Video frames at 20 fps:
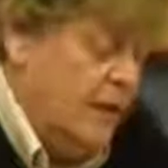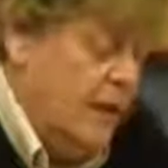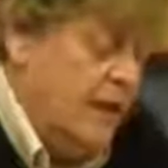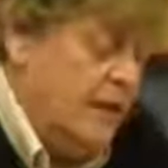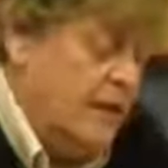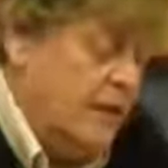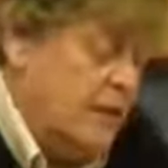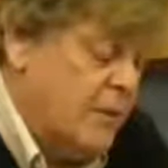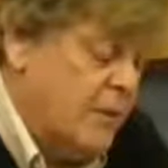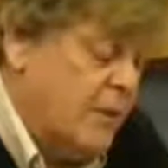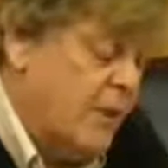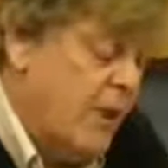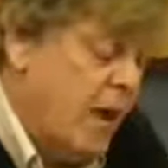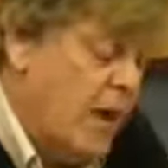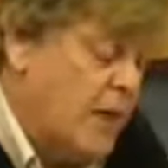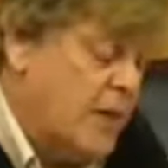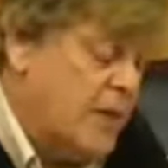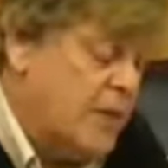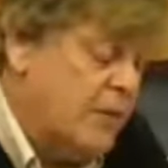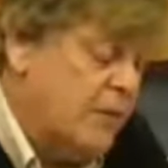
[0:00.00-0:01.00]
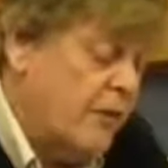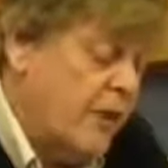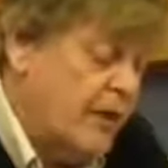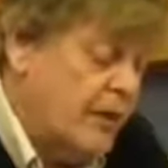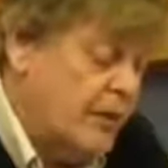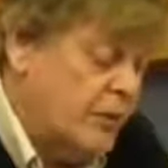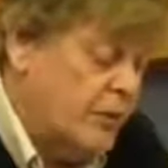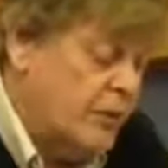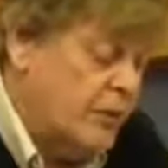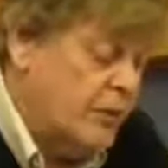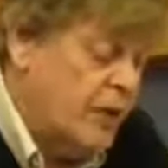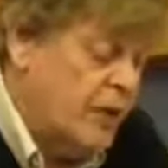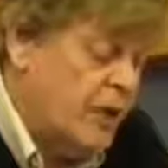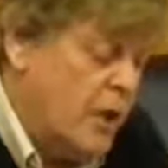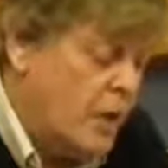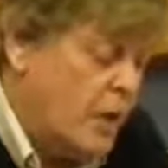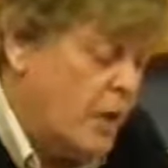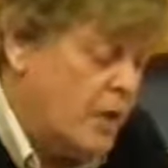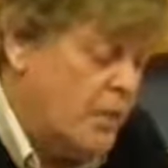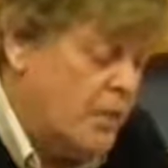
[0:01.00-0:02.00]
It is a prize available to
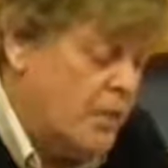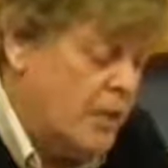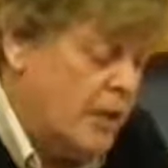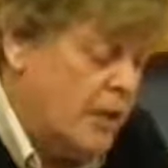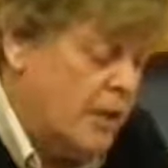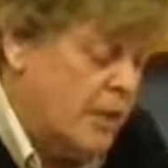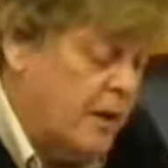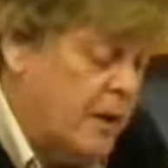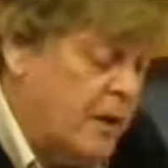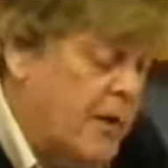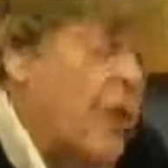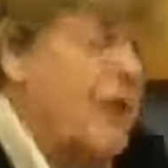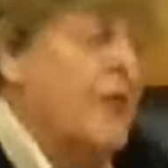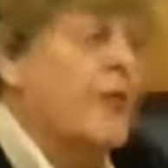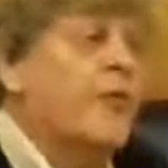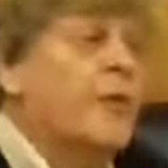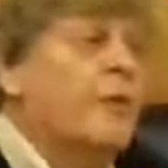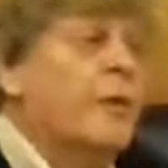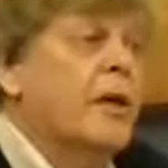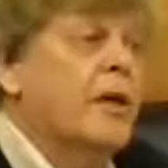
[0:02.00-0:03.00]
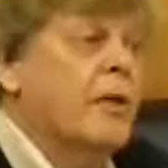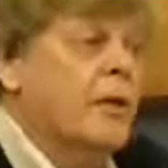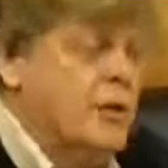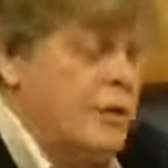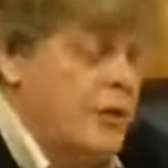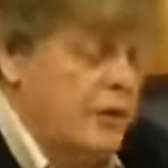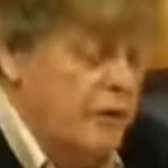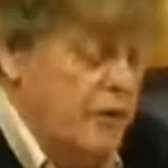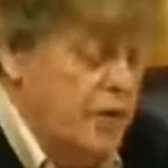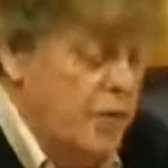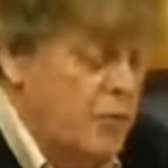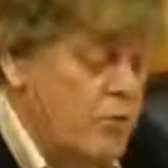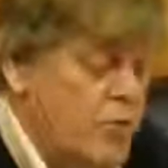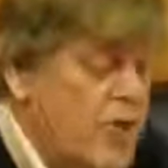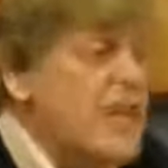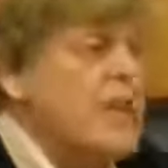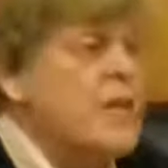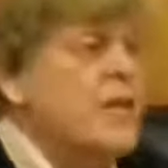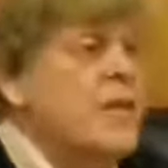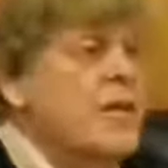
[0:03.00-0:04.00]
no other people on earth because of the
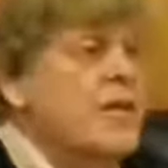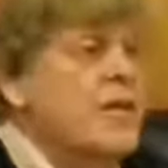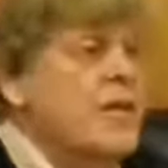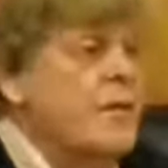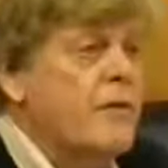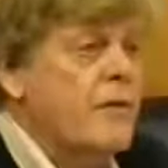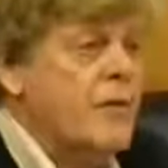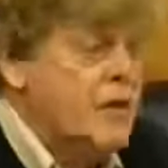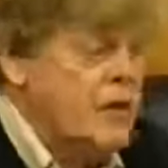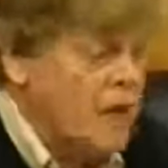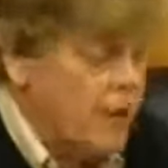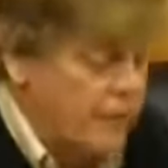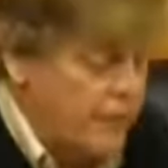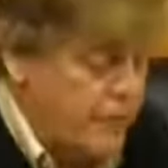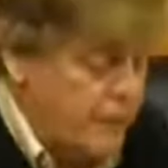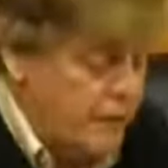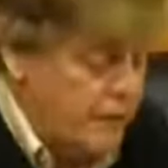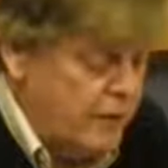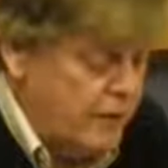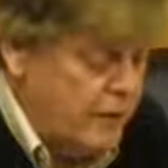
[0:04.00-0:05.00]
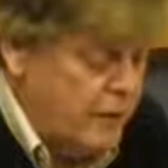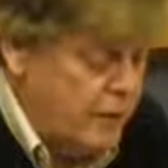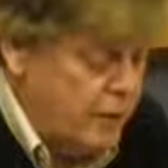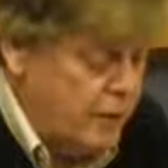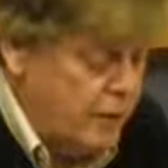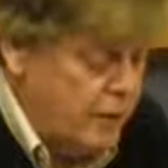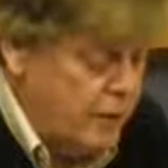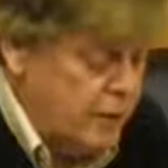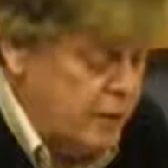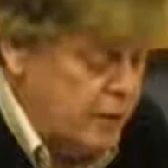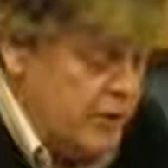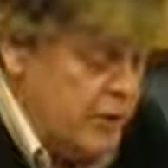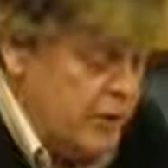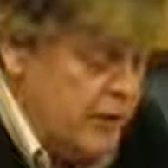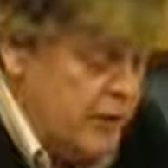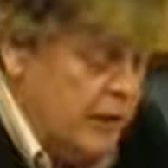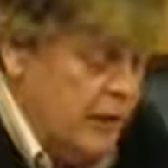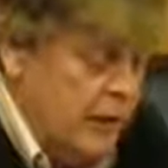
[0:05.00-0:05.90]
uniqueness of the suffering of the Jews.